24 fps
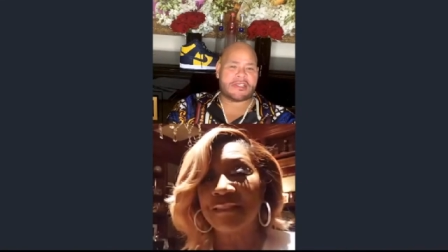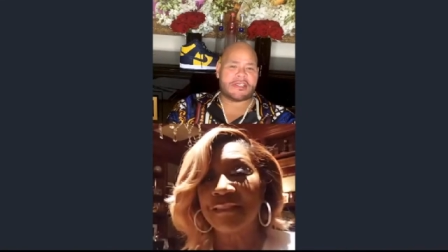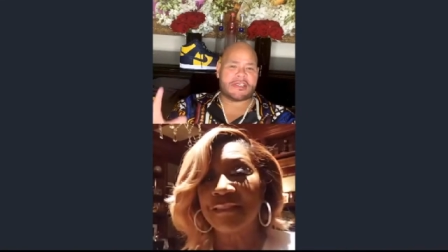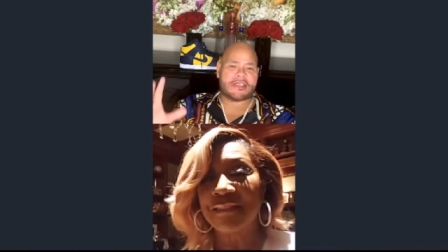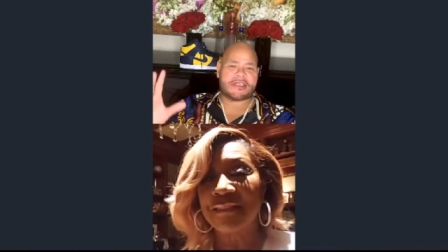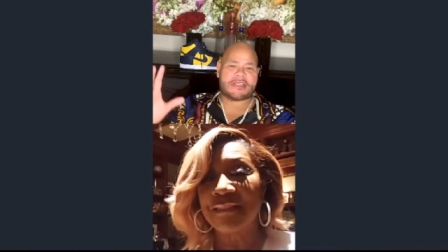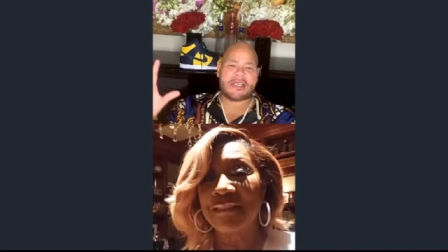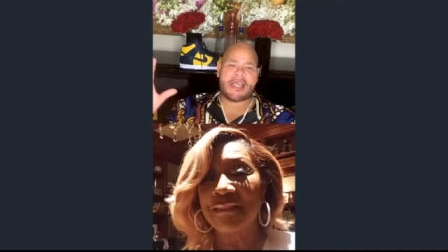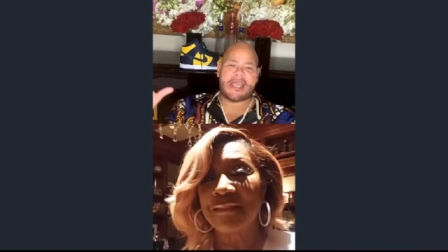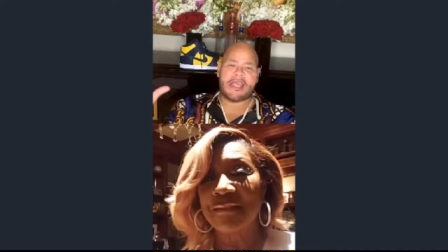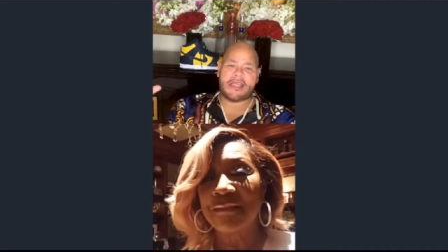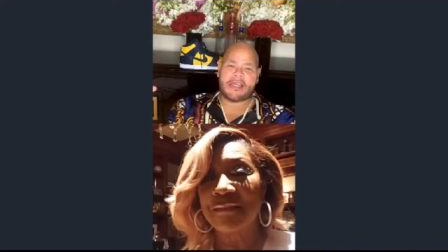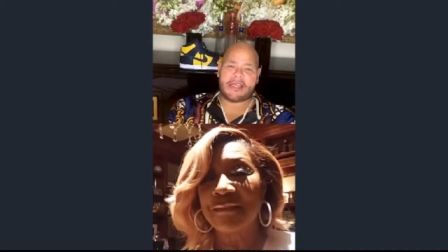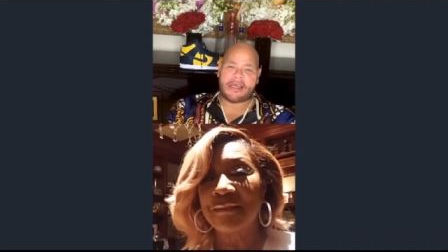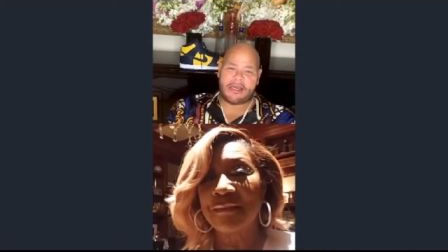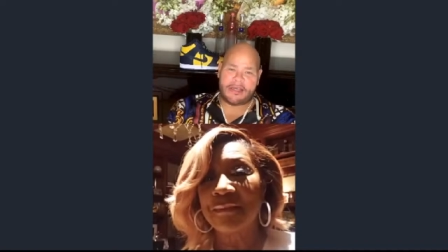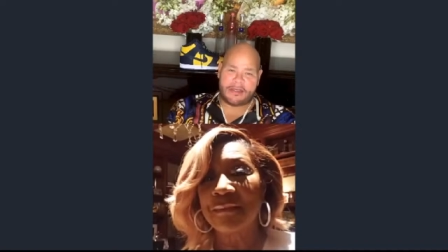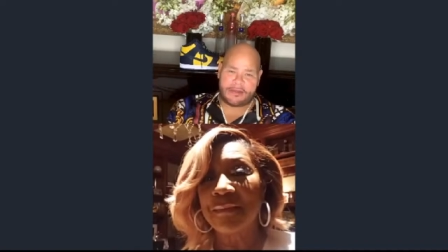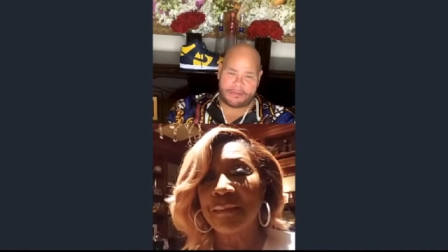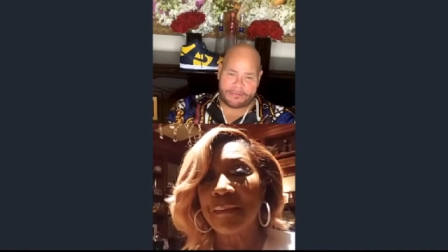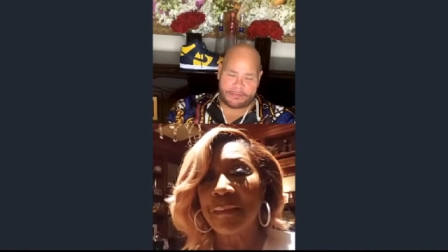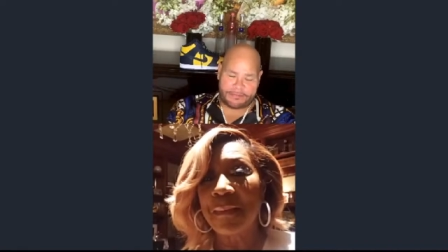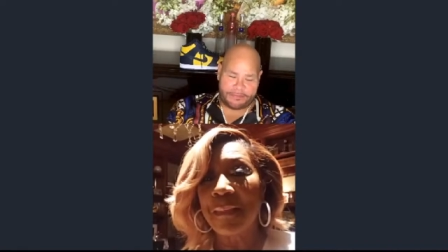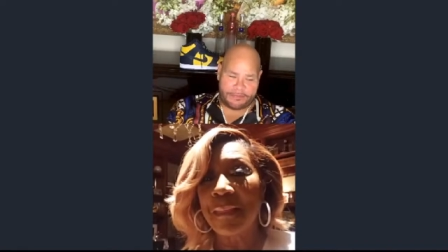singer
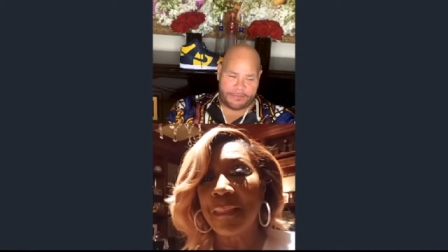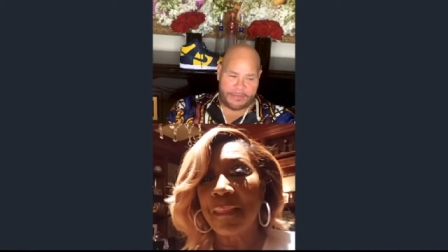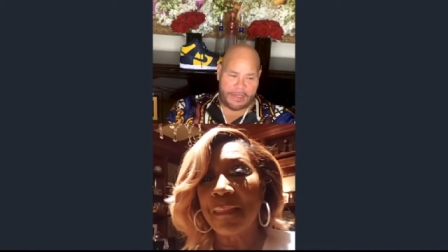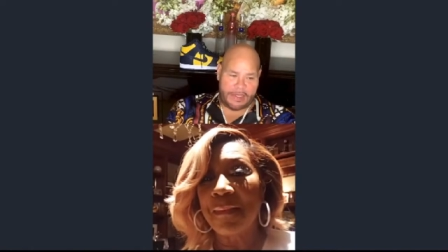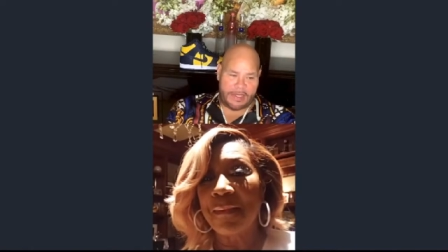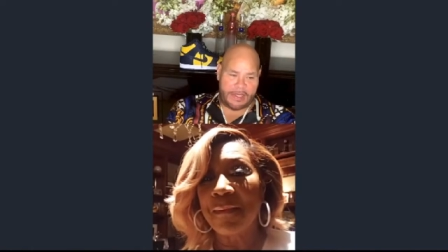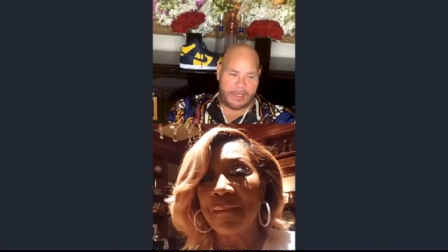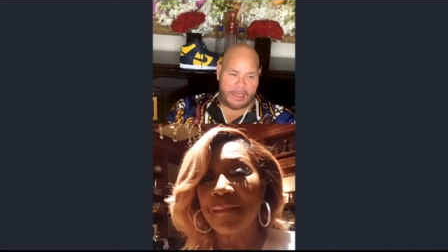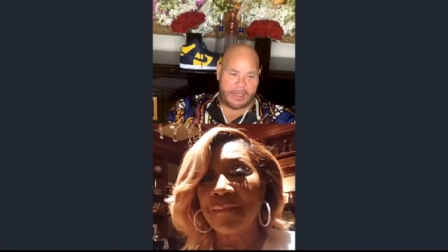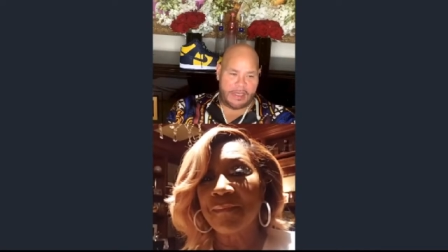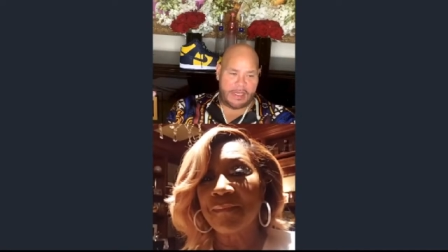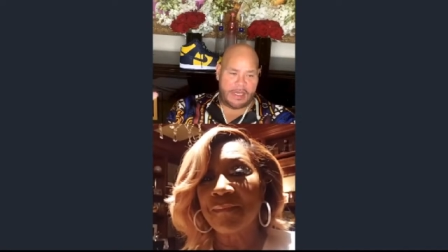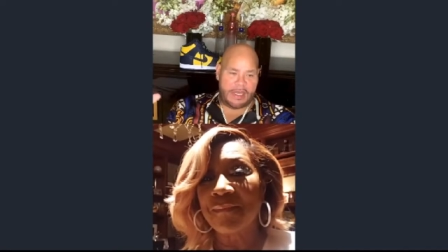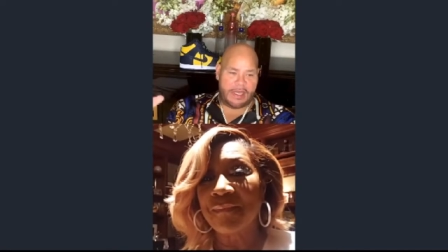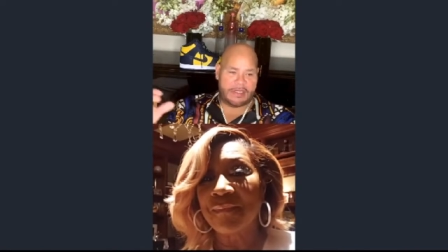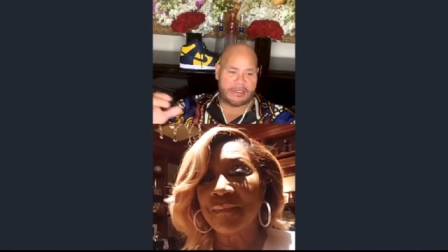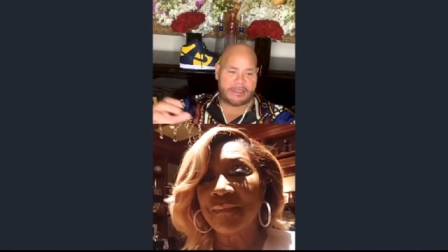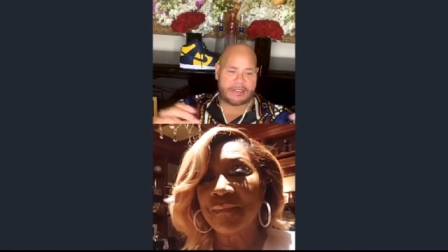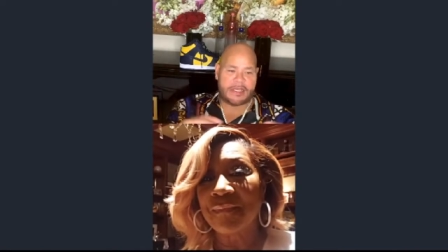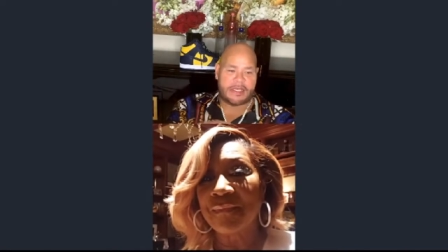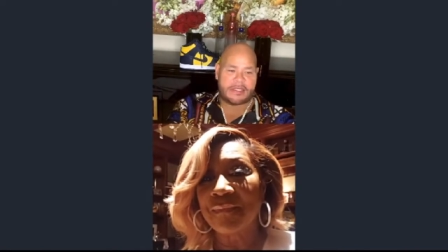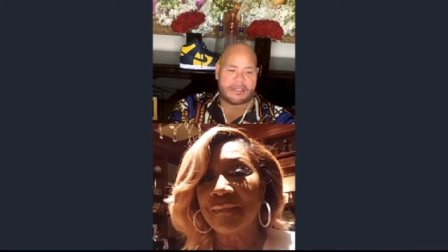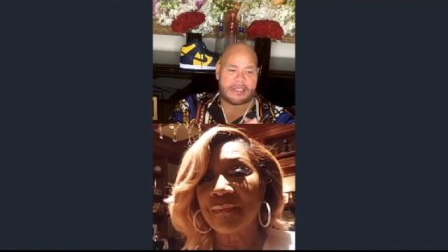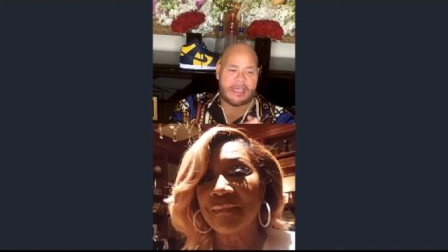and
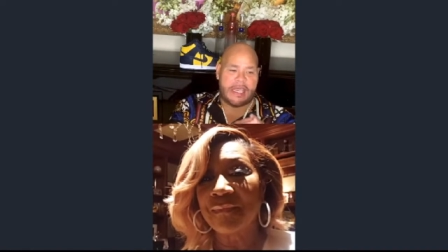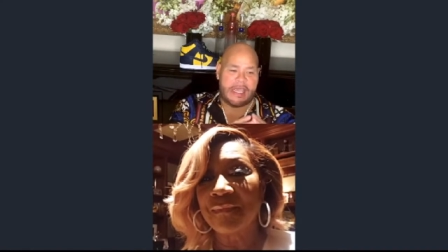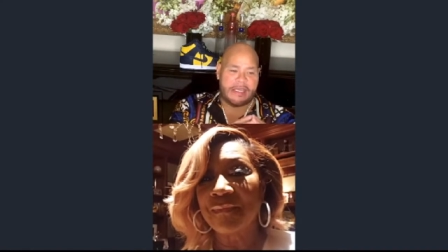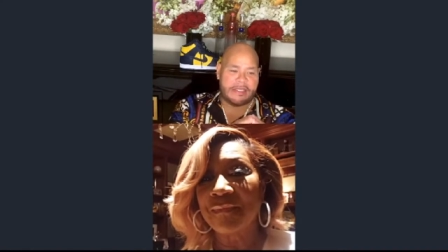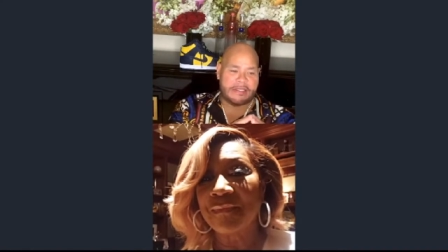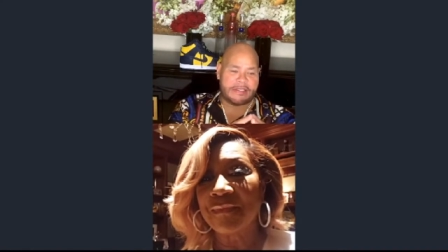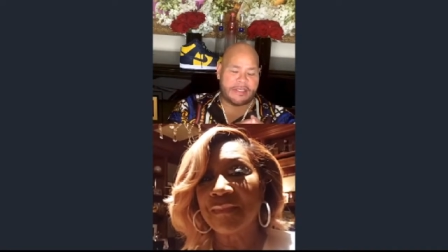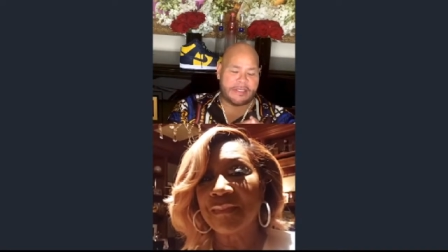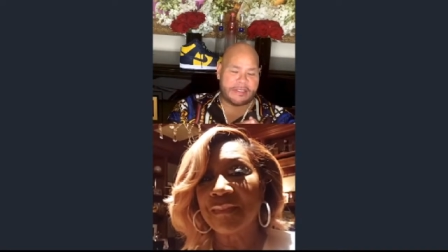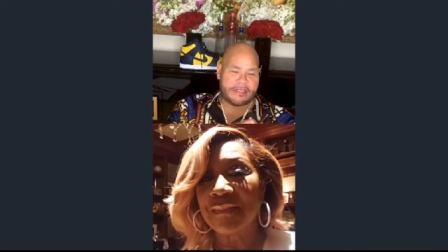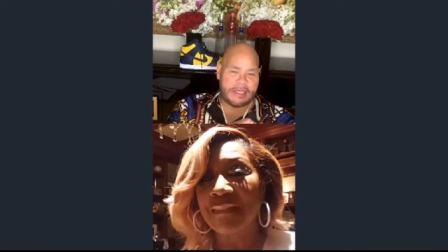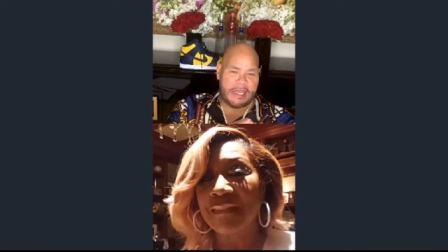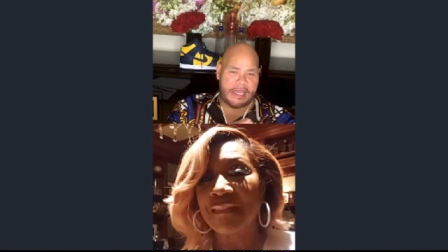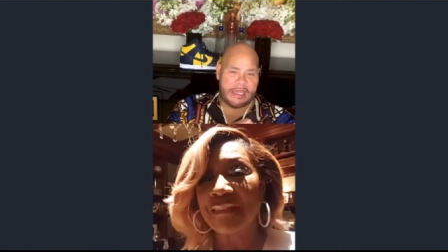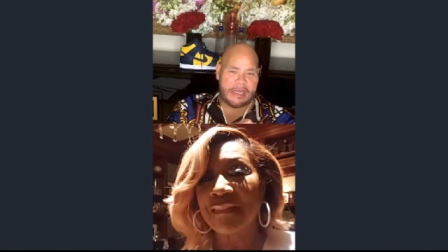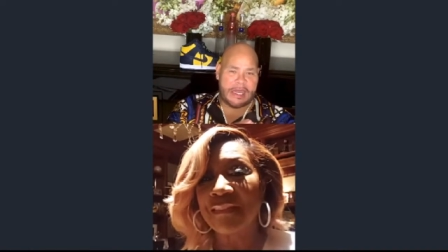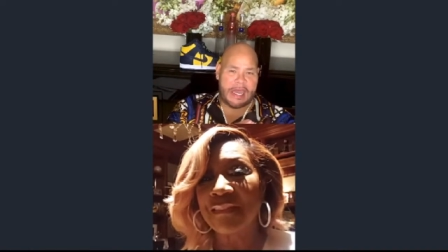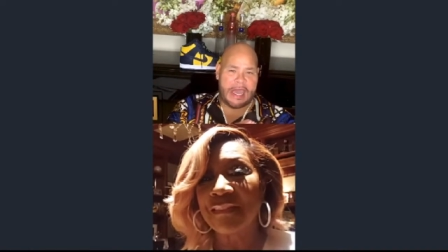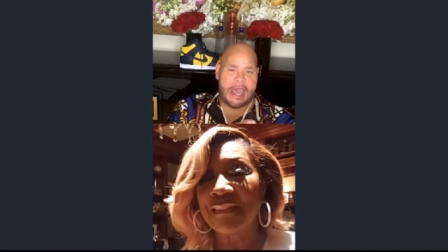such an entertainer.